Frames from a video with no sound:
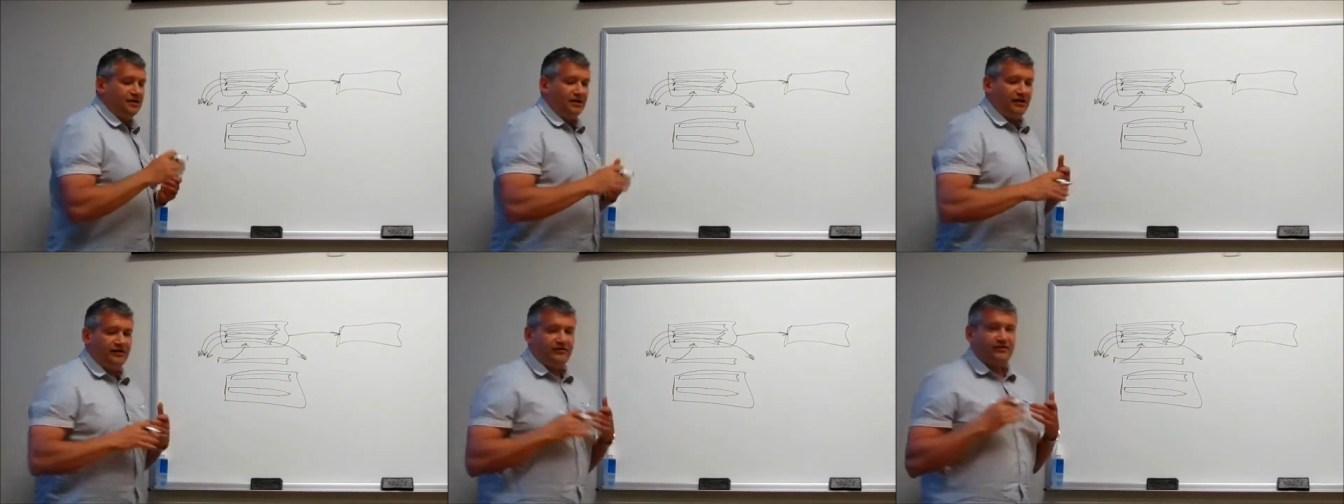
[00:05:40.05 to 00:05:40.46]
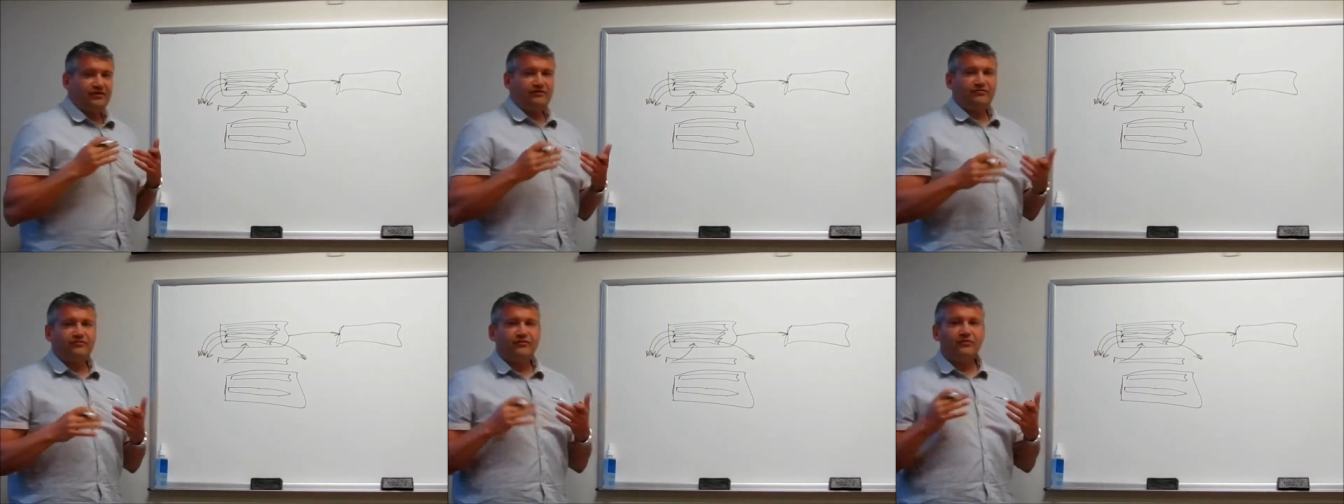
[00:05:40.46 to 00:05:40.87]
and
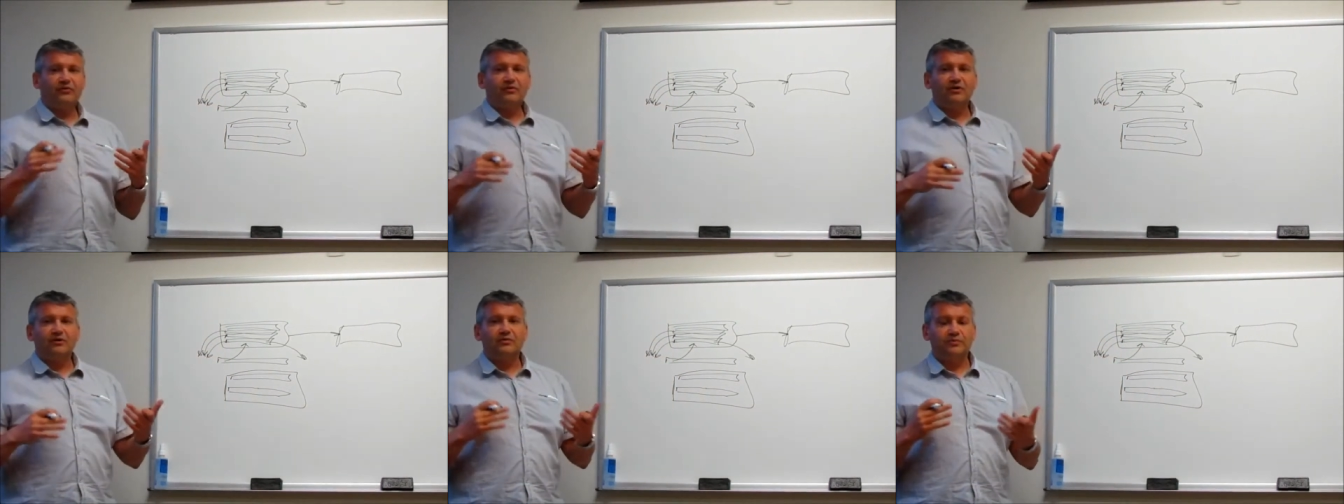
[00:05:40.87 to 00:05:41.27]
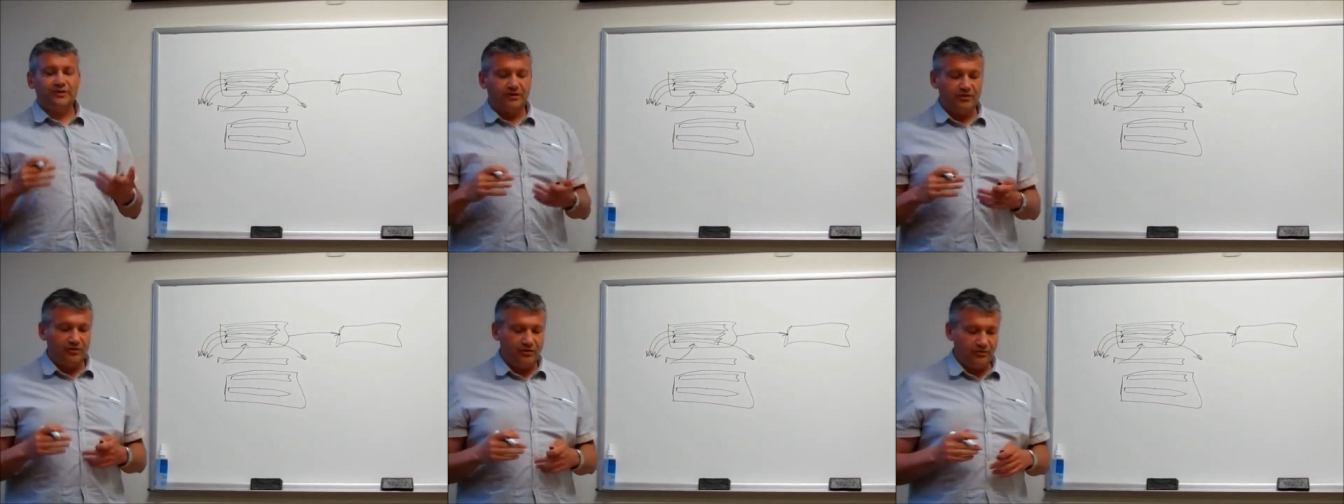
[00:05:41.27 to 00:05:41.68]
therefore we
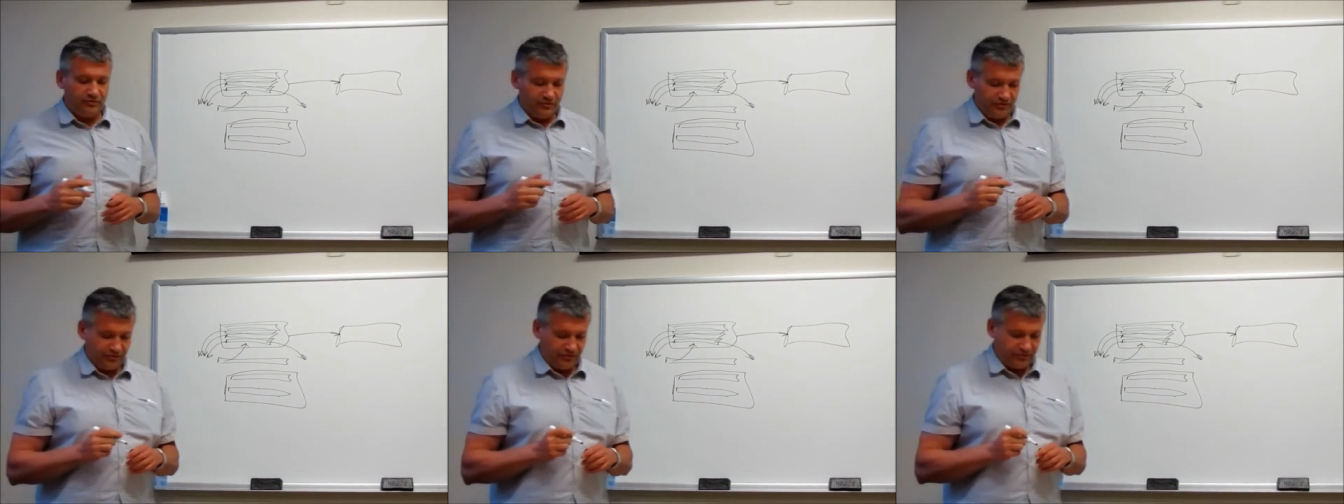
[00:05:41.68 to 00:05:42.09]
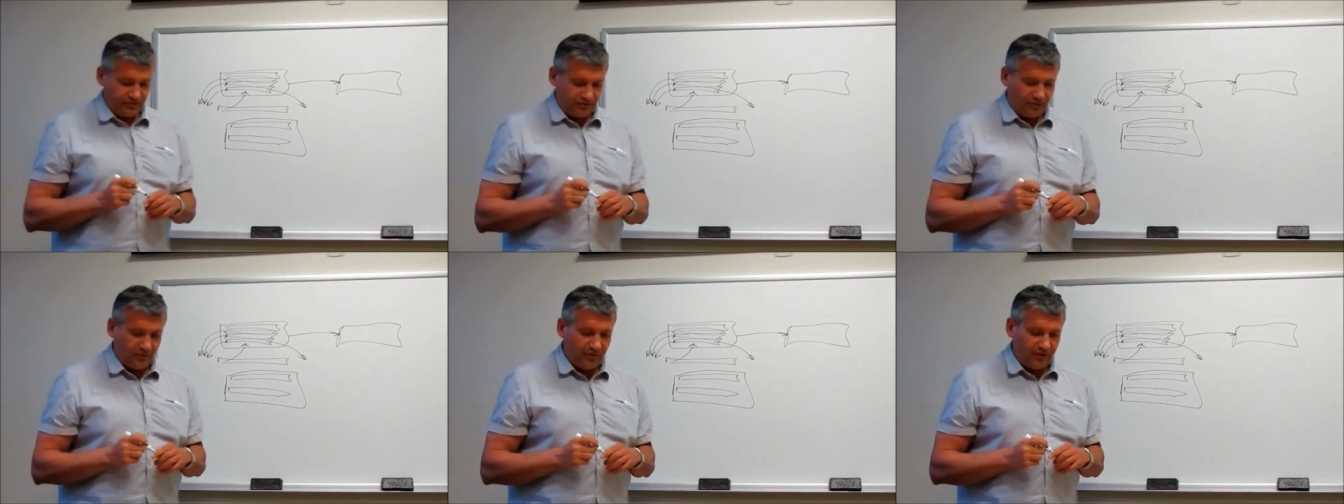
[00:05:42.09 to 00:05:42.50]
go
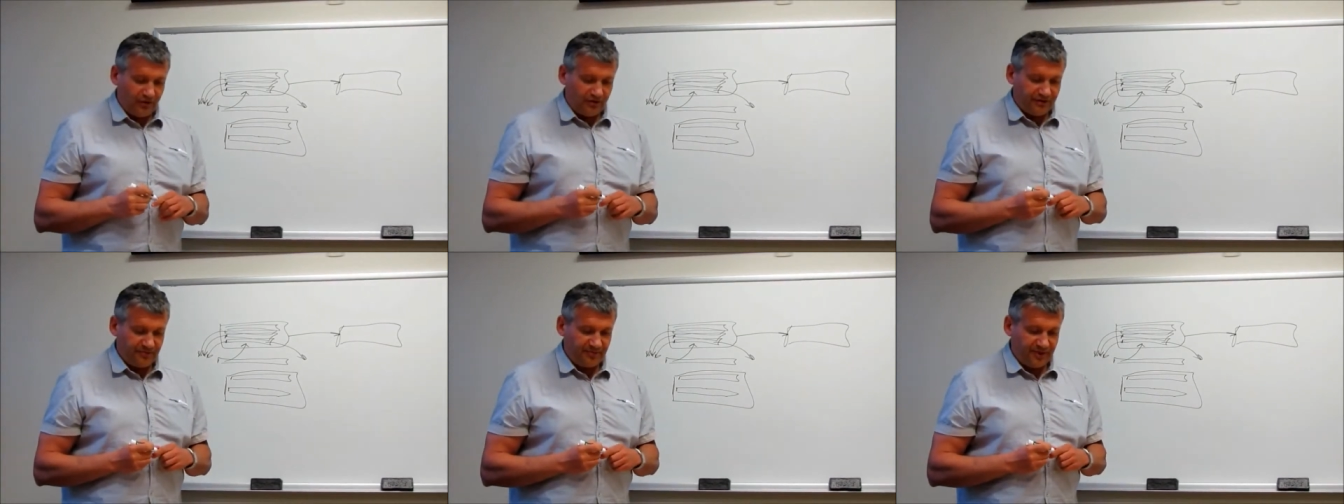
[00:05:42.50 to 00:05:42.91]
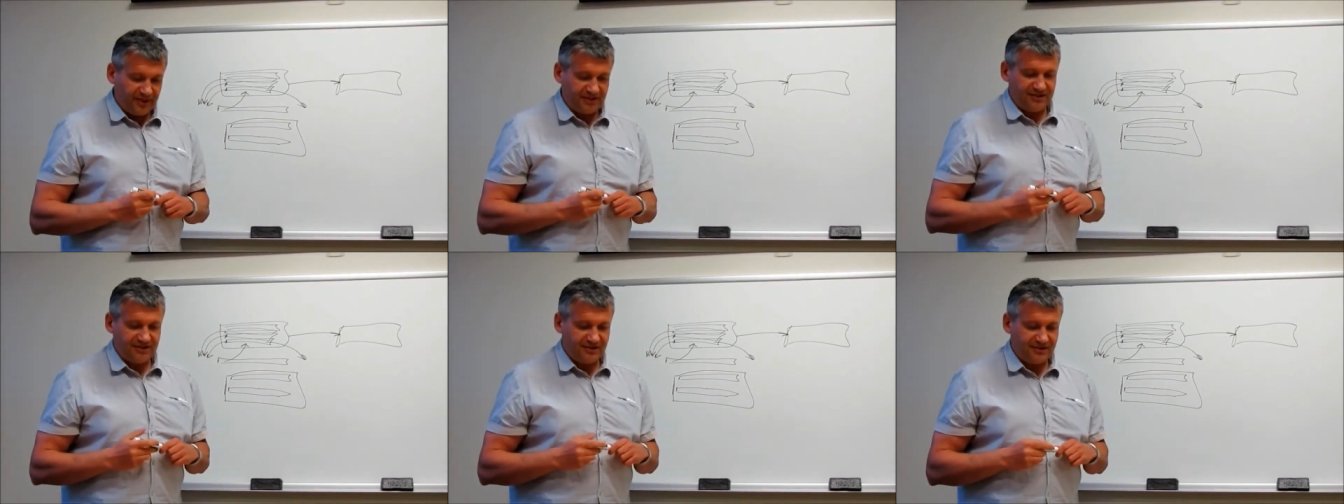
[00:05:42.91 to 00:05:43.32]
through all the
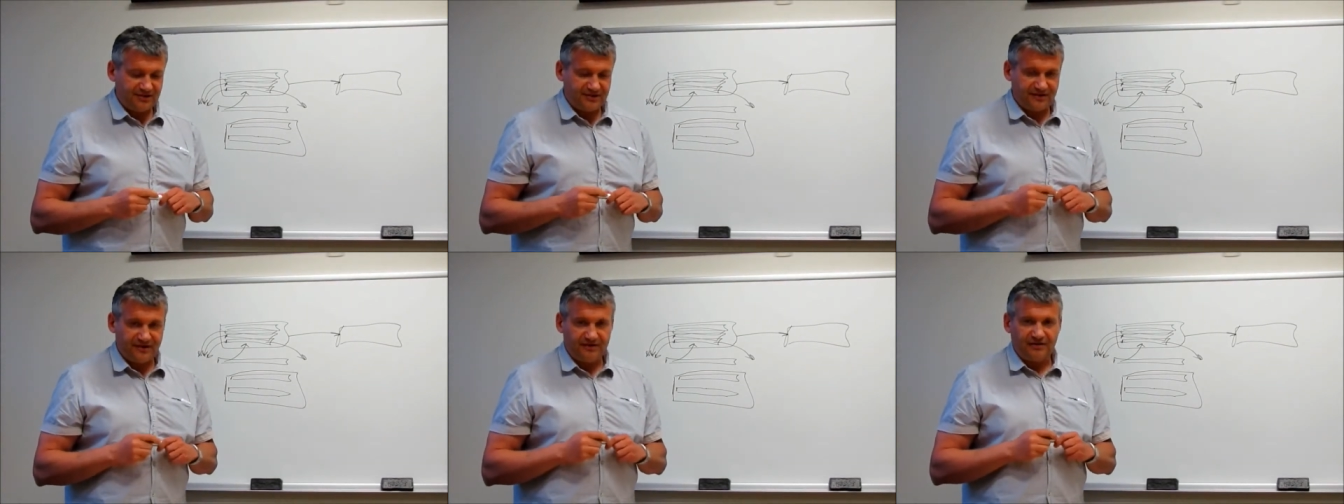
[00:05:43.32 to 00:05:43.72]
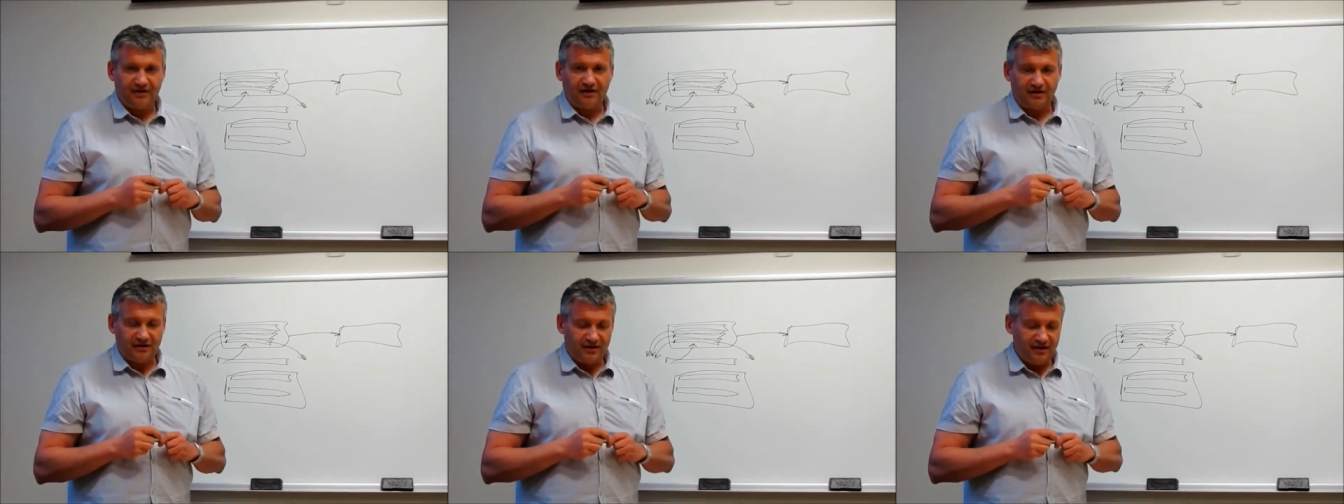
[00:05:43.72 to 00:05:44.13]
pencils that
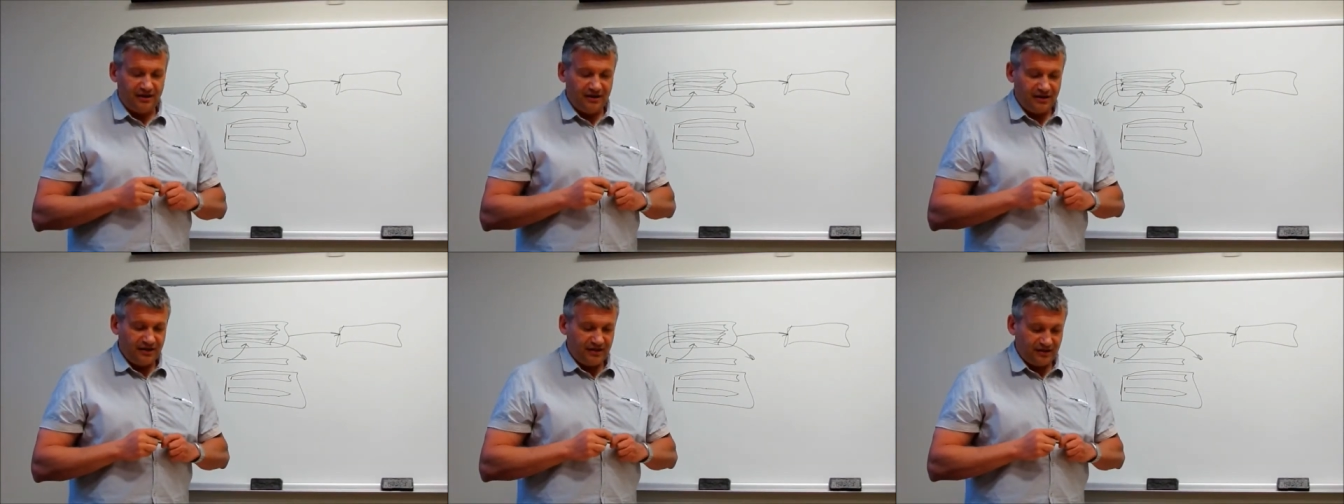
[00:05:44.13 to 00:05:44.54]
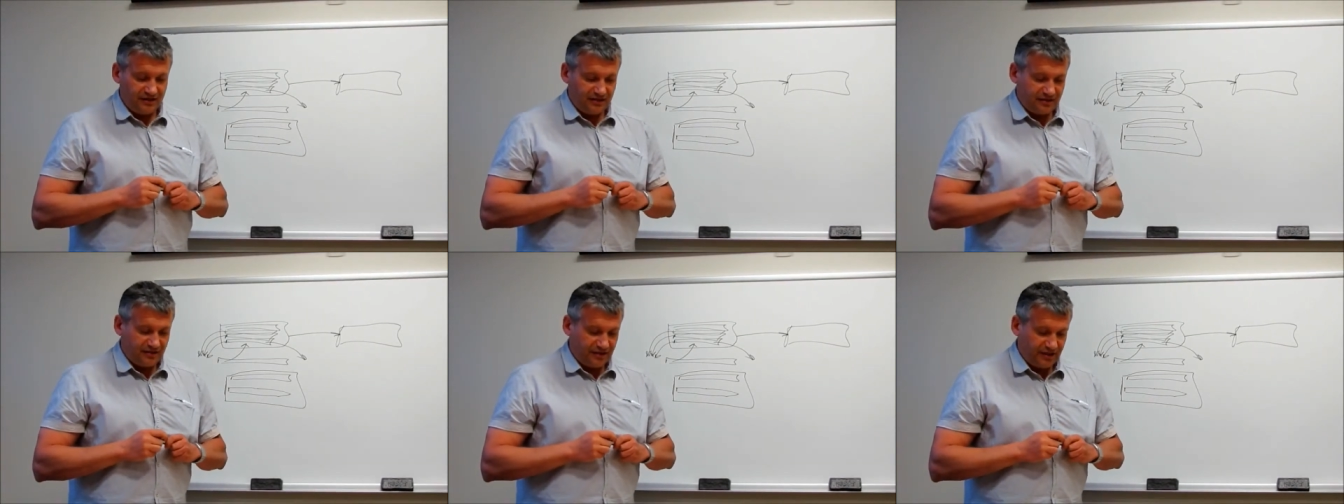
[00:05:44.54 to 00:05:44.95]
are in
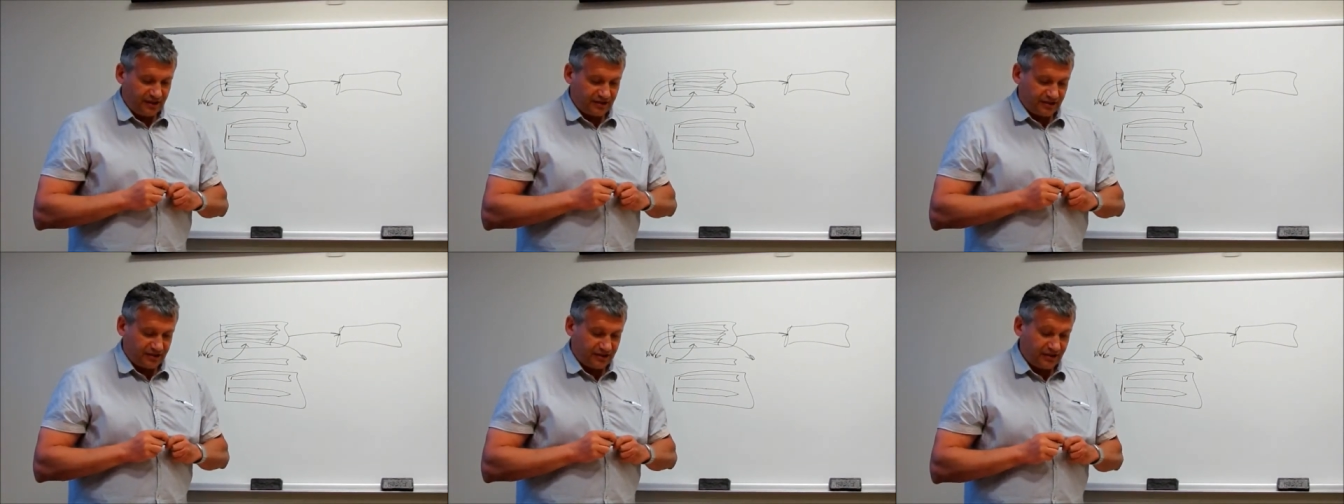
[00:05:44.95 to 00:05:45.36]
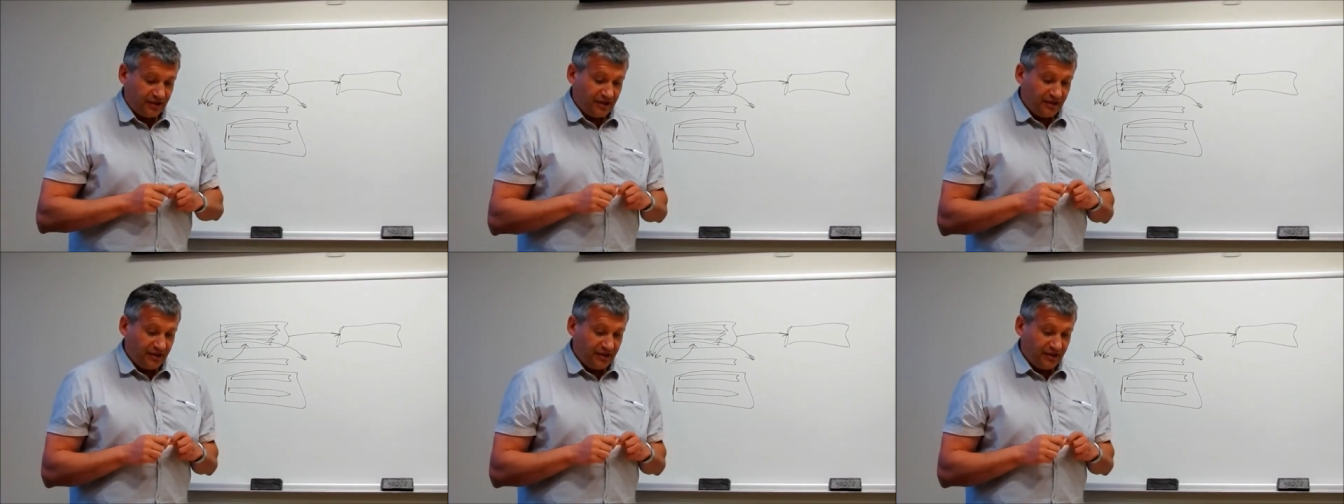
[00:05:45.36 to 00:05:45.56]
the collection.